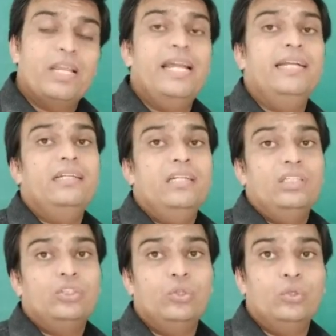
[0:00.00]

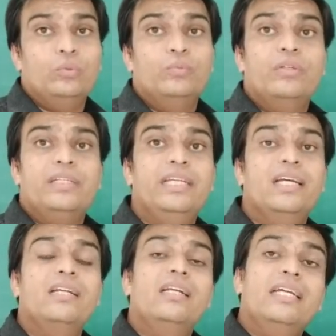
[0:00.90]
And so
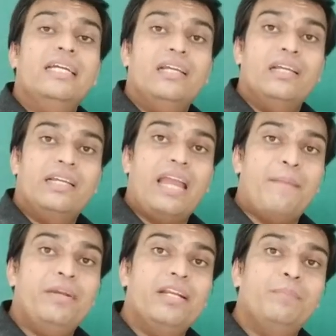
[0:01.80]
here
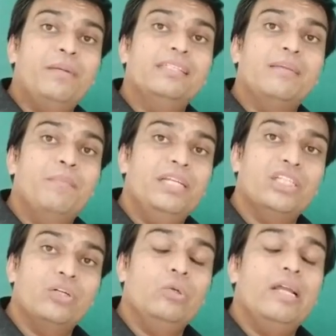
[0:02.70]
capital plays a
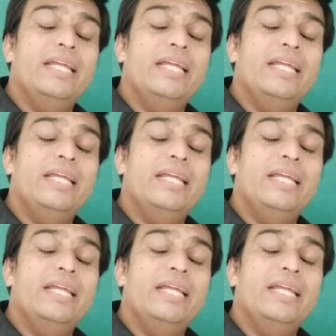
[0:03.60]
major role,